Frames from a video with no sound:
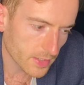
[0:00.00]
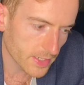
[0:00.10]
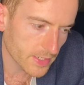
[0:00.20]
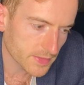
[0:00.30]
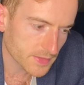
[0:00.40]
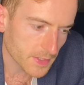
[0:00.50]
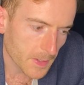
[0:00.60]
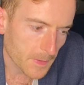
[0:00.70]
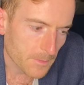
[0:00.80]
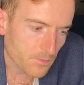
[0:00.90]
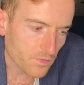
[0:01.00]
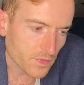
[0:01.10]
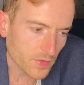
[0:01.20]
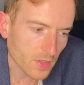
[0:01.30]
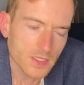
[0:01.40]
And
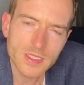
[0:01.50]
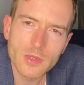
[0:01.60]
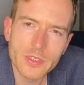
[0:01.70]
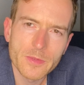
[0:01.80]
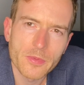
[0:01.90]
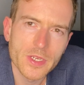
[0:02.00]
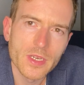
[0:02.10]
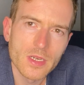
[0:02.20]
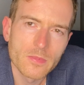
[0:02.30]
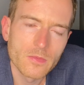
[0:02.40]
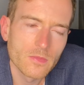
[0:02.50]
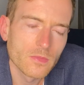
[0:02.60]
the last thing I wanted to bring up